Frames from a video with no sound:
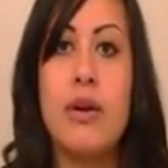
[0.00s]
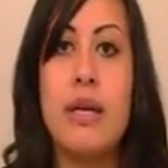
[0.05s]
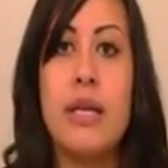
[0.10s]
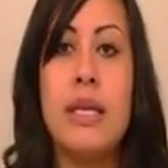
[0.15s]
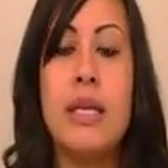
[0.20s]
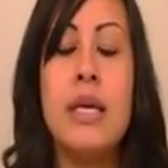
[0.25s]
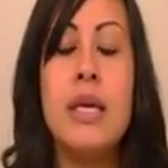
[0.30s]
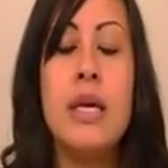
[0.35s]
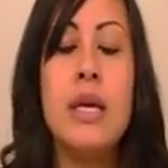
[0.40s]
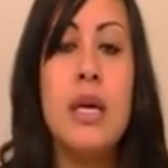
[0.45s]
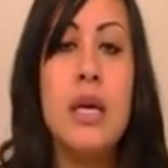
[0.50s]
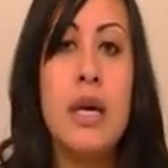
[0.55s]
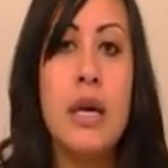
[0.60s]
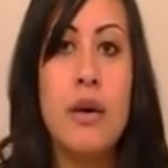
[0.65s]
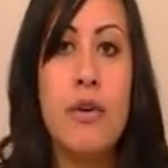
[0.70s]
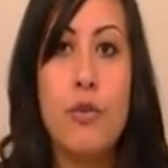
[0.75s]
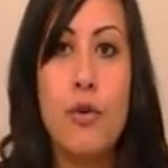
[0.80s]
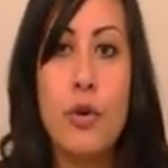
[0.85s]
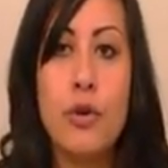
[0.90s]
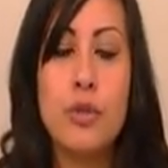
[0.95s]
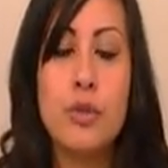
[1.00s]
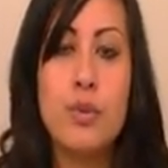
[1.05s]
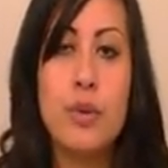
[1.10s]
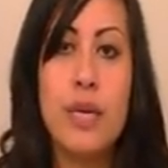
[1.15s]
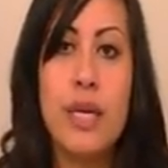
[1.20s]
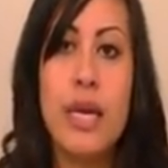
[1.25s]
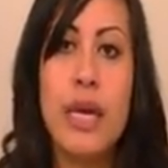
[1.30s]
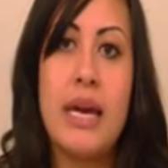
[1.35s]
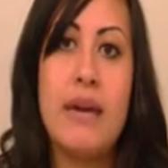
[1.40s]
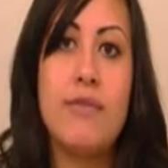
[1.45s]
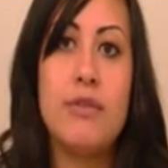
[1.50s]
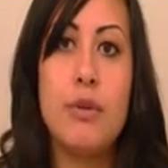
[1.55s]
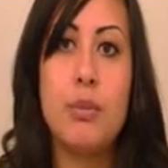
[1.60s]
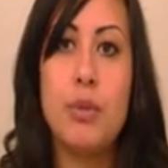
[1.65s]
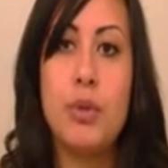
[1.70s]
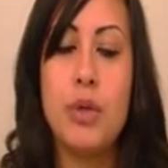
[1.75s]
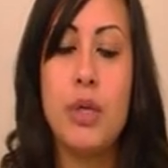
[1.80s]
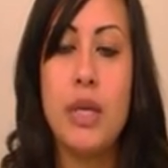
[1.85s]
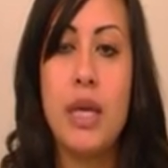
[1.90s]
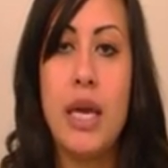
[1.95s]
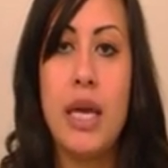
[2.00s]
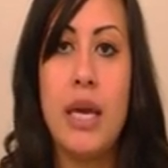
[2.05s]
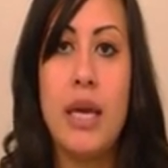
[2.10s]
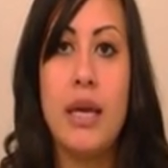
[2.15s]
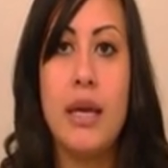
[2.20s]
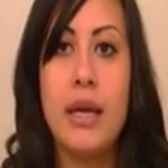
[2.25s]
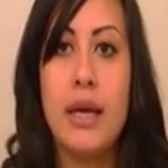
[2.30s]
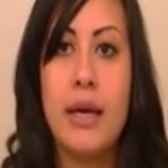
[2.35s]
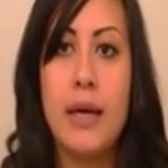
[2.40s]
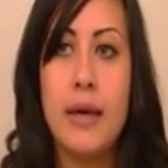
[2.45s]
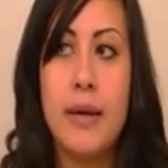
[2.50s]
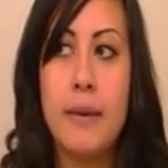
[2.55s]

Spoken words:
And of course, we're going to have to put a